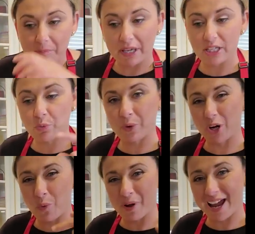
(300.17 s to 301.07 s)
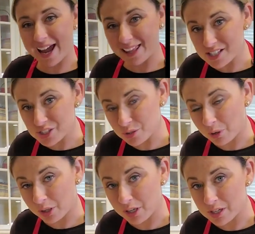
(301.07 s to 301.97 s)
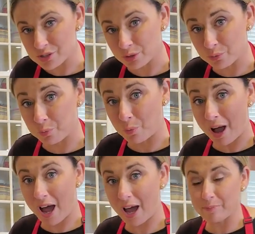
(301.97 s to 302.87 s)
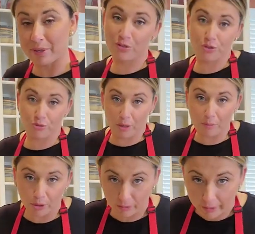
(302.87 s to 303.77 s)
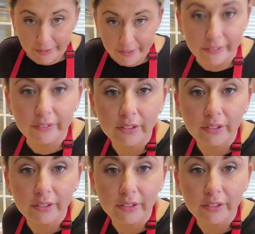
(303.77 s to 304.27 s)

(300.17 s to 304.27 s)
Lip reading: because we don't wanna add this to our custard hot because it'll scramble our eggs. And